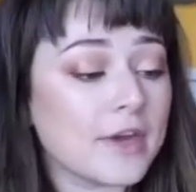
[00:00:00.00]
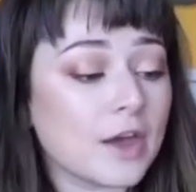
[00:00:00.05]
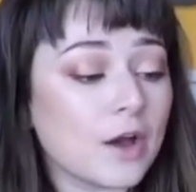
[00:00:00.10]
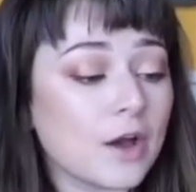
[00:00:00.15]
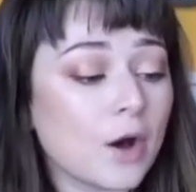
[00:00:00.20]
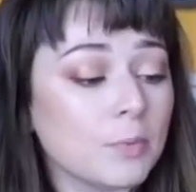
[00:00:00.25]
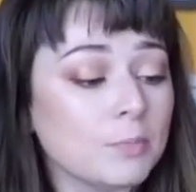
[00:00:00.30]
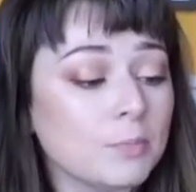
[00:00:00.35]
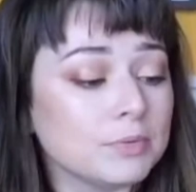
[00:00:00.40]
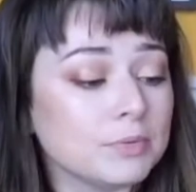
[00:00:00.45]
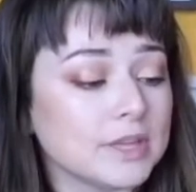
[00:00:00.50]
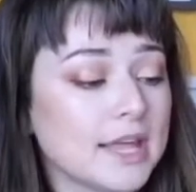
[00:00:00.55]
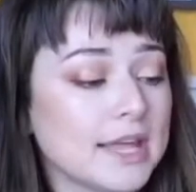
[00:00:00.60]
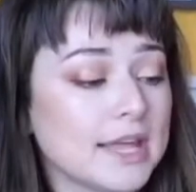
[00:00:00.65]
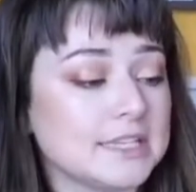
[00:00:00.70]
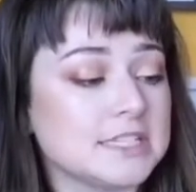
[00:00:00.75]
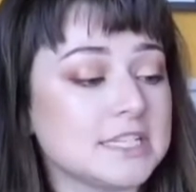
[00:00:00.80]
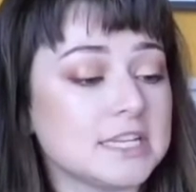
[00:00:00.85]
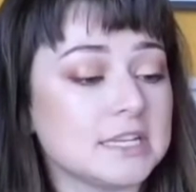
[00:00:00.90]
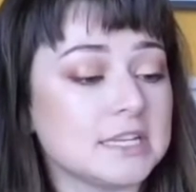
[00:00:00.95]
They all
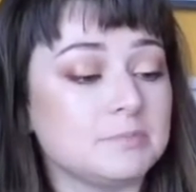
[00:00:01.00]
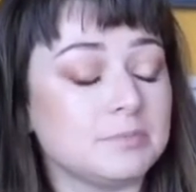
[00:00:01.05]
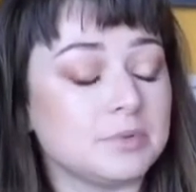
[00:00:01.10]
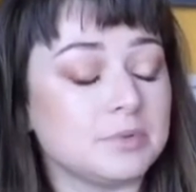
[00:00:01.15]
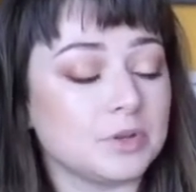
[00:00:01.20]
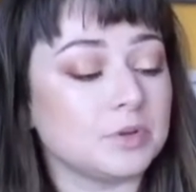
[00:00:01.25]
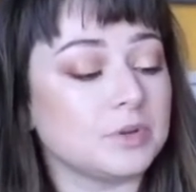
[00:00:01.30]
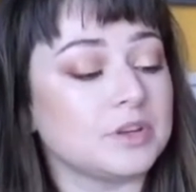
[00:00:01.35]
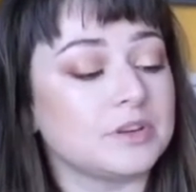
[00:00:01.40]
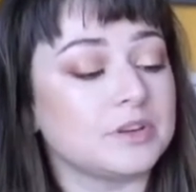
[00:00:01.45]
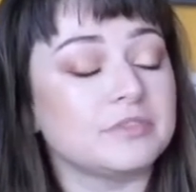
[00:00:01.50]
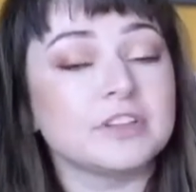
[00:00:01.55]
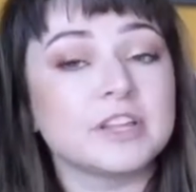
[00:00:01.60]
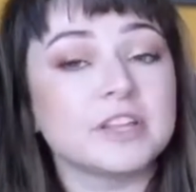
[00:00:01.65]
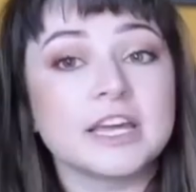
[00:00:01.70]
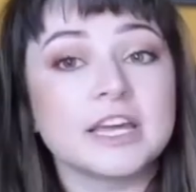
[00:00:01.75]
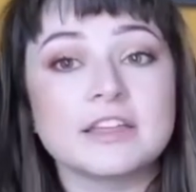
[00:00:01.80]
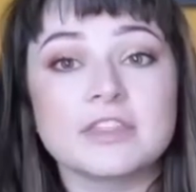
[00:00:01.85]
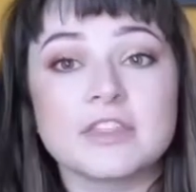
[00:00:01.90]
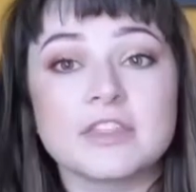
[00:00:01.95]
blended
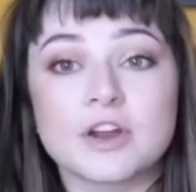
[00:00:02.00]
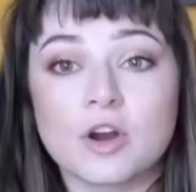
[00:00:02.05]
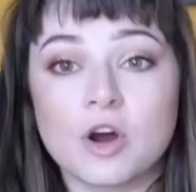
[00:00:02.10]
beautifully.